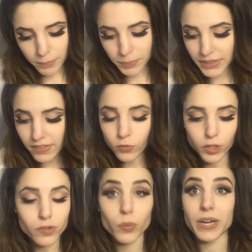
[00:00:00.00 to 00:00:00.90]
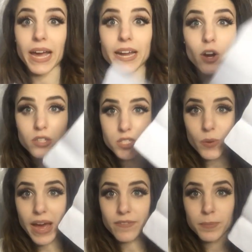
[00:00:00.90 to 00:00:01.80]
But this first one, I
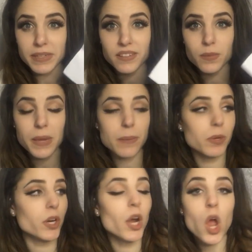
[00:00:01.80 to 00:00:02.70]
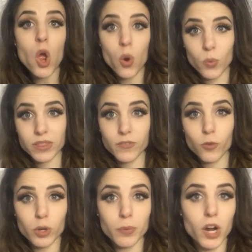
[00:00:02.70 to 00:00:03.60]
also have a piece of paper with the
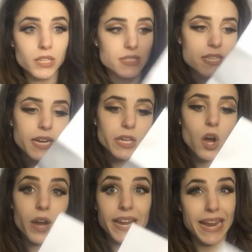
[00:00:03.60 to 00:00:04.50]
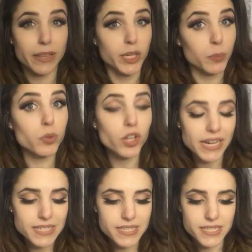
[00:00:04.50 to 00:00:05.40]
4 products that I got and their
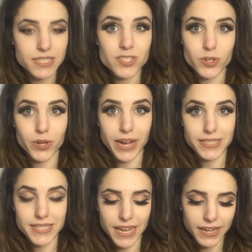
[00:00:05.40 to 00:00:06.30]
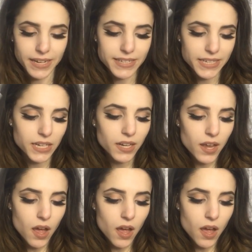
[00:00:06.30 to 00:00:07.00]
prices, so you guys get an idea.